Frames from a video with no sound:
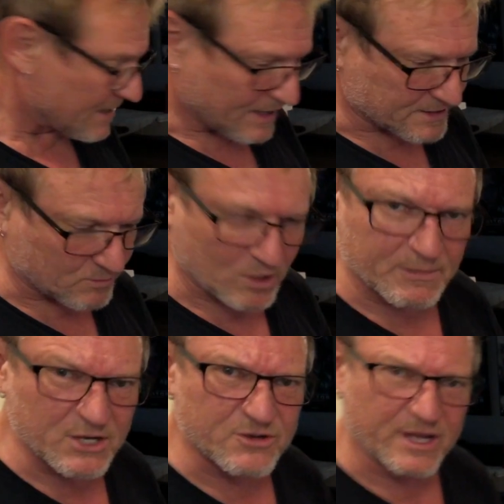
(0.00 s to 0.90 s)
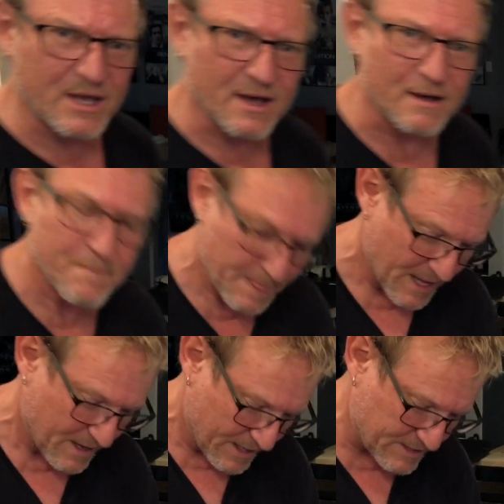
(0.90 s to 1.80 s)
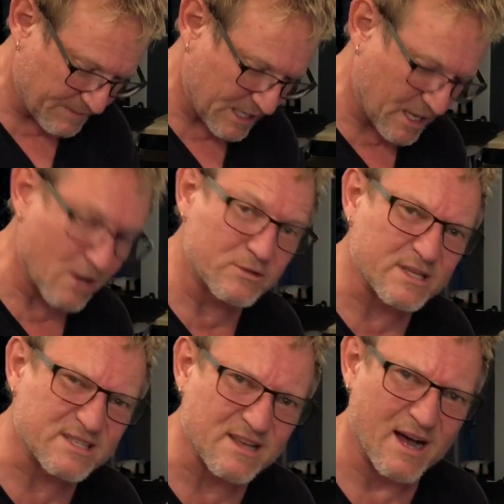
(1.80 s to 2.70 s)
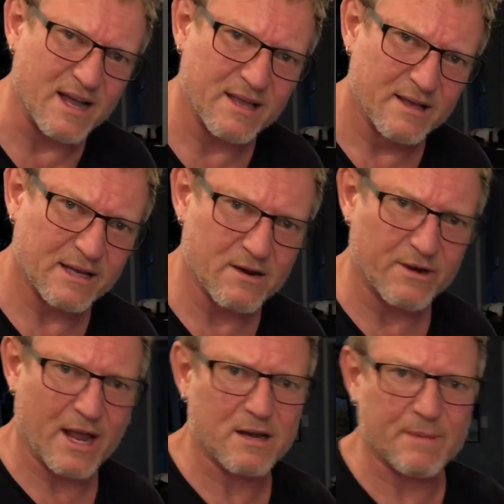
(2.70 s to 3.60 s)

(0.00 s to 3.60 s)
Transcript: And so what I'm going to do here is I'm going to coat this guy in coriander.